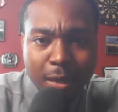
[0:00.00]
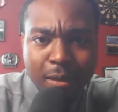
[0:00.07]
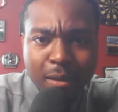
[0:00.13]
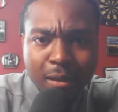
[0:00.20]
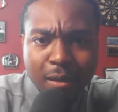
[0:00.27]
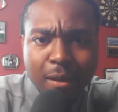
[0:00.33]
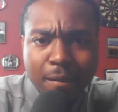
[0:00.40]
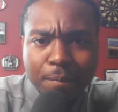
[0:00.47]

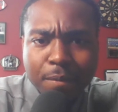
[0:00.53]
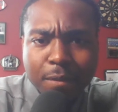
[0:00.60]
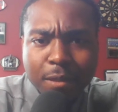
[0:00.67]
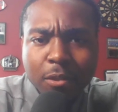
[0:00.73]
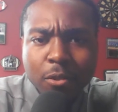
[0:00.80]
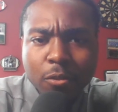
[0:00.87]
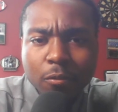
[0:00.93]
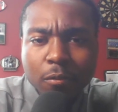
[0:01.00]
he had
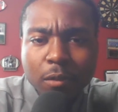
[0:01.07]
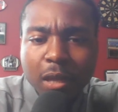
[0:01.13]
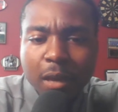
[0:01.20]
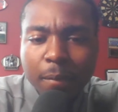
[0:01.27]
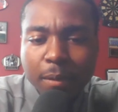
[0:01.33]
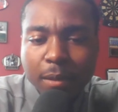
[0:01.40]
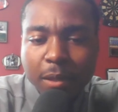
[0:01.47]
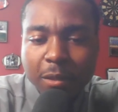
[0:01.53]
potential. He
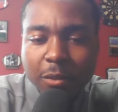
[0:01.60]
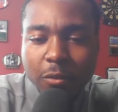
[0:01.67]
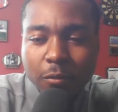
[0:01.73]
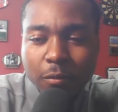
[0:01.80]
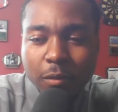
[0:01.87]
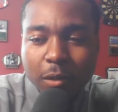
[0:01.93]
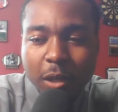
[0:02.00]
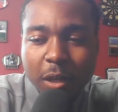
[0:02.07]
had
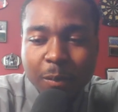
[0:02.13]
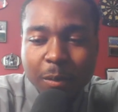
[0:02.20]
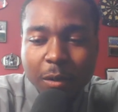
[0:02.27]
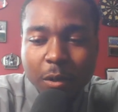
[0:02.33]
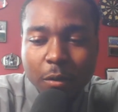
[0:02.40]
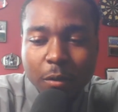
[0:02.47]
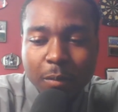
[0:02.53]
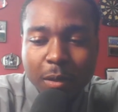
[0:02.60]
potential, you know
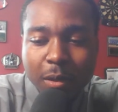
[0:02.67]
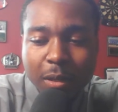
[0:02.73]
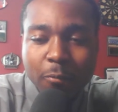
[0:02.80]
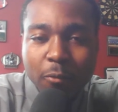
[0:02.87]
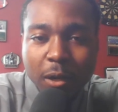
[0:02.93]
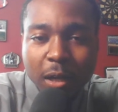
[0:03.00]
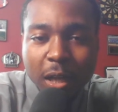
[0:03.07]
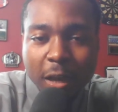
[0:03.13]
what I mean? He
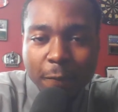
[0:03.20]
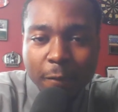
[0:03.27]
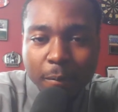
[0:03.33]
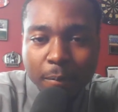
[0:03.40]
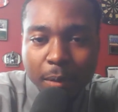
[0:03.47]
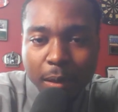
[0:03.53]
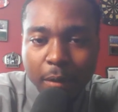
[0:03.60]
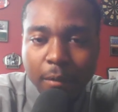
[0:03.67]
won an
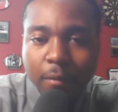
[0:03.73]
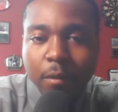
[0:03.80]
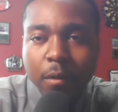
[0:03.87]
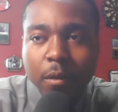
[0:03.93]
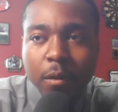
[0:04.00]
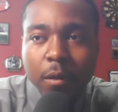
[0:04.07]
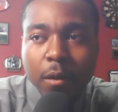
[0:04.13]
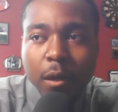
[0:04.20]
MVP.
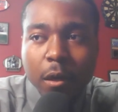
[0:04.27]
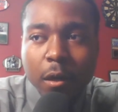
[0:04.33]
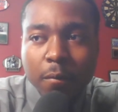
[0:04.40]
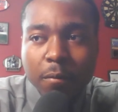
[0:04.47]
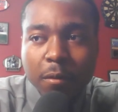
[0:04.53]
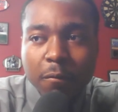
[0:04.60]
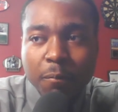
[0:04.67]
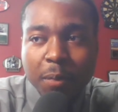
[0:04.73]

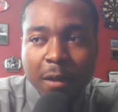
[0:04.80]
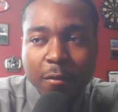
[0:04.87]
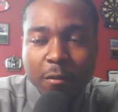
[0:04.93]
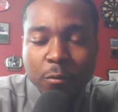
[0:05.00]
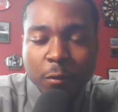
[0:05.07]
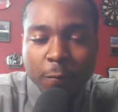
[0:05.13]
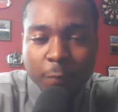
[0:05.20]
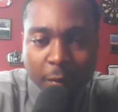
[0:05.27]
The
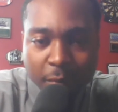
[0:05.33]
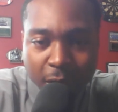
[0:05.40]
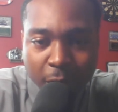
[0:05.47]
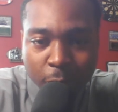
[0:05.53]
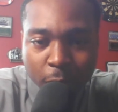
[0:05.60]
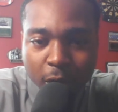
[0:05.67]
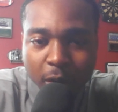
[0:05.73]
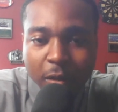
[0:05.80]
Panthers went
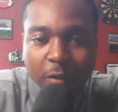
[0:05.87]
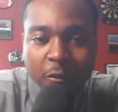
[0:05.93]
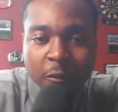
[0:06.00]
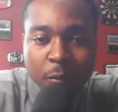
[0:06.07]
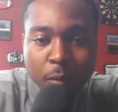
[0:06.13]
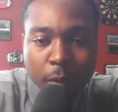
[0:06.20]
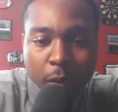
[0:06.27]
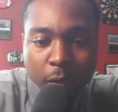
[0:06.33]
15-1, a
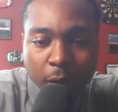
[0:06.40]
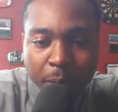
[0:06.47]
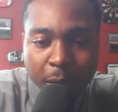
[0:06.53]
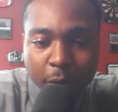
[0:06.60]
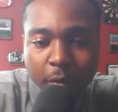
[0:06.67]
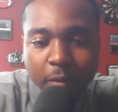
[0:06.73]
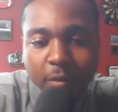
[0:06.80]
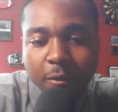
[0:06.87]
Super Bowl
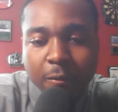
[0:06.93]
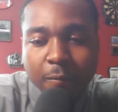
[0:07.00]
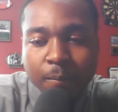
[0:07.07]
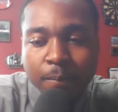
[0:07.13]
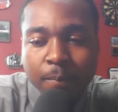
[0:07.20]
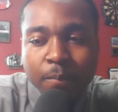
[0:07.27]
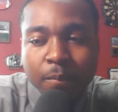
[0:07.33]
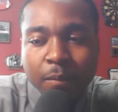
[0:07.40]
appearance.
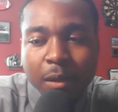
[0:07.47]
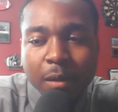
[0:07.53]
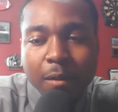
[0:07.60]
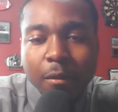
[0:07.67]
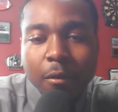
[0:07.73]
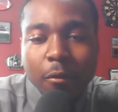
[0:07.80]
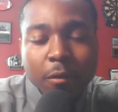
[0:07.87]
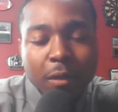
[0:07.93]

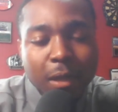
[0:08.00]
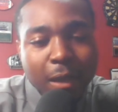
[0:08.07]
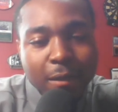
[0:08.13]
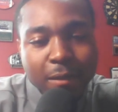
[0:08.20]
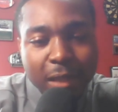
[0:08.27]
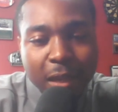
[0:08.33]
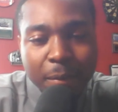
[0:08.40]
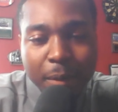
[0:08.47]
The only thing I'll
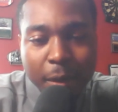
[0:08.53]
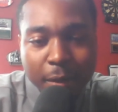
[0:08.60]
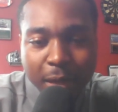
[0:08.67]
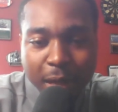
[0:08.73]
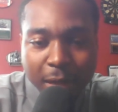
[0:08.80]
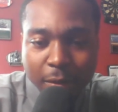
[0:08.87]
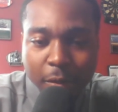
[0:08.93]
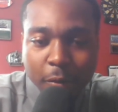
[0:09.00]
say about
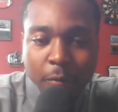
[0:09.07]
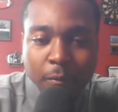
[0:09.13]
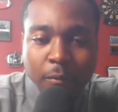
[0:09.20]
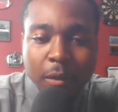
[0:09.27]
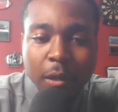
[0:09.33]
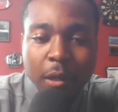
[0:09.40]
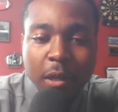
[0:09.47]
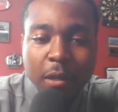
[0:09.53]
that, though,
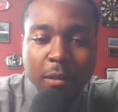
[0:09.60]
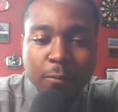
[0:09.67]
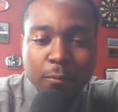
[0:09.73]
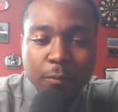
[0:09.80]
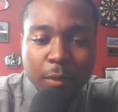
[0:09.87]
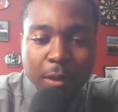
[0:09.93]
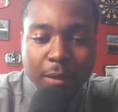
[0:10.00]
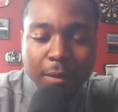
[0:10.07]
is
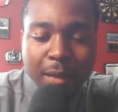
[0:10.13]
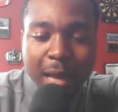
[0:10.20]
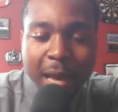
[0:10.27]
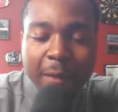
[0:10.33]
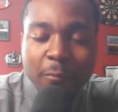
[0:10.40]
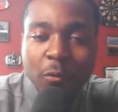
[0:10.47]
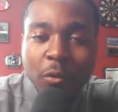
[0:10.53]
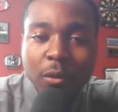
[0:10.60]

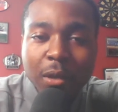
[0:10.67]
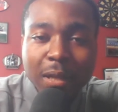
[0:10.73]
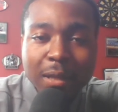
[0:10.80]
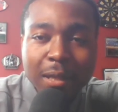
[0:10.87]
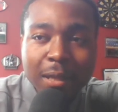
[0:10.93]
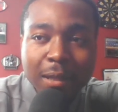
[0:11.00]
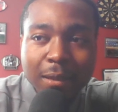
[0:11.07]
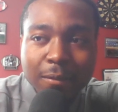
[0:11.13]
that really, I
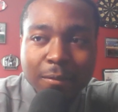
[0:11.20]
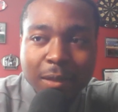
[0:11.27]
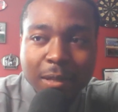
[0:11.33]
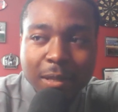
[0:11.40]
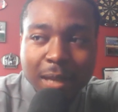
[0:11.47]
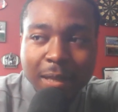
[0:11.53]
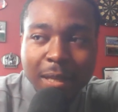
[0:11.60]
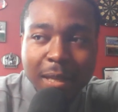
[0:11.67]
think
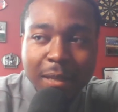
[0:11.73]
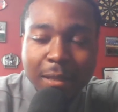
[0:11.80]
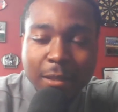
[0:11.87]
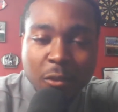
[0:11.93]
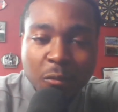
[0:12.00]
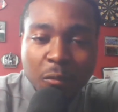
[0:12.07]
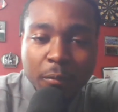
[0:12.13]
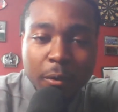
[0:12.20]
the
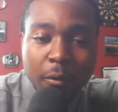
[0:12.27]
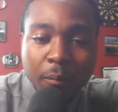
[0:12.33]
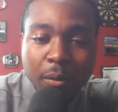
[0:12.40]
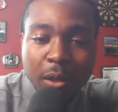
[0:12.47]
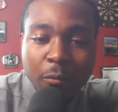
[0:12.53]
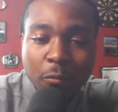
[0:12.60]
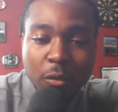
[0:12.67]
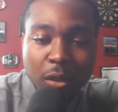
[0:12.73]
Super Bowl
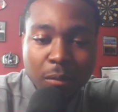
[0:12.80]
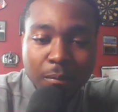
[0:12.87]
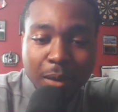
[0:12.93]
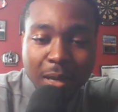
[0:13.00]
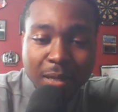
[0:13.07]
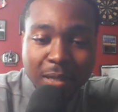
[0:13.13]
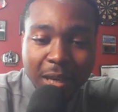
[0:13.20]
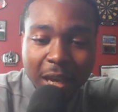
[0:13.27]
play really
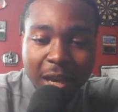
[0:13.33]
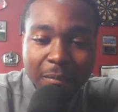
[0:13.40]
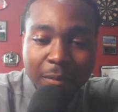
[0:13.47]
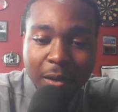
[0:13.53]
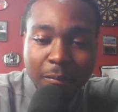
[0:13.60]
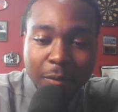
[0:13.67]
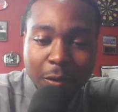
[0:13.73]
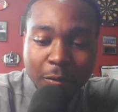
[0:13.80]
messed Cam
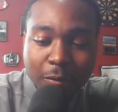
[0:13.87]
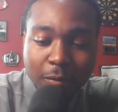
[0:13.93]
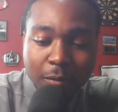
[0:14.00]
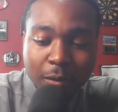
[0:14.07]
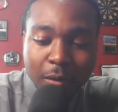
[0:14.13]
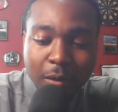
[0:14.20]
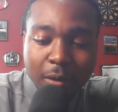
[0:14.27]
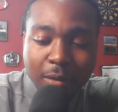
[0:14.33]
up, though,
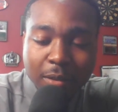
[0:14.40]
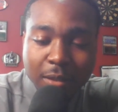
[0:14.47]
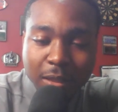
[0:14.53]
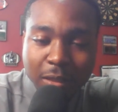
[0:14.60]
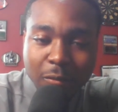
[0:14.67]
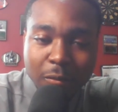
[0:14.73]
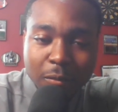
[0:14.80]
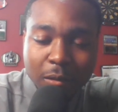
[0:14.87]

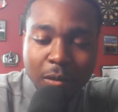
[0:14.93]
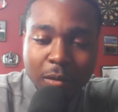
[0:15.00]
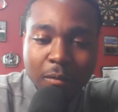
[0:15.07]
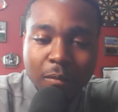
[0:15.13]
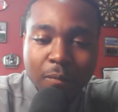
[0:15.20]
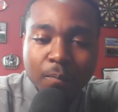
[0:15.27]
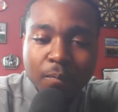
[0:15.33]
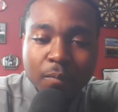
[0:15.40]
secretly
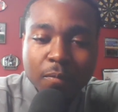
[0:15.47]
